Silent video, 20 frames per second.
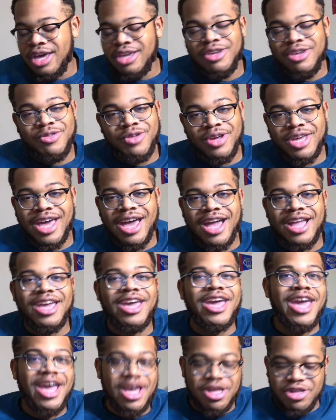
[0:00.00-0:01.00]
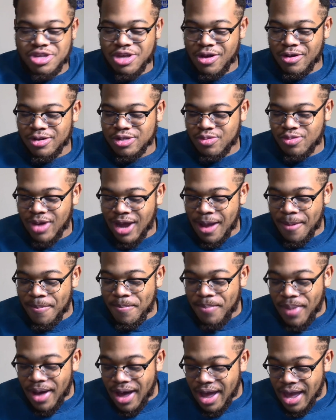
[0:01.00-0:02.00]
You look at it, it shows why.
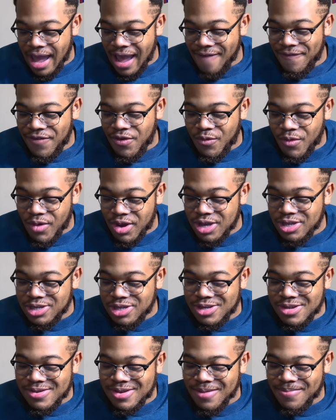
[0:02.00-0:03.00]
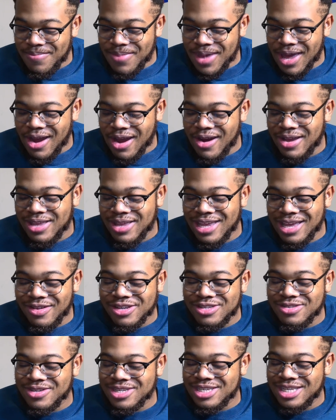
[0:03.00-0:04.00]
But if you wanted to compare
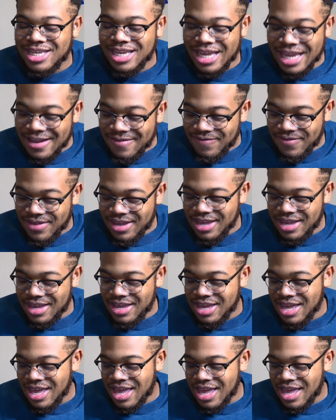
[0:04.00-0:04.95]
Nicholas Latifi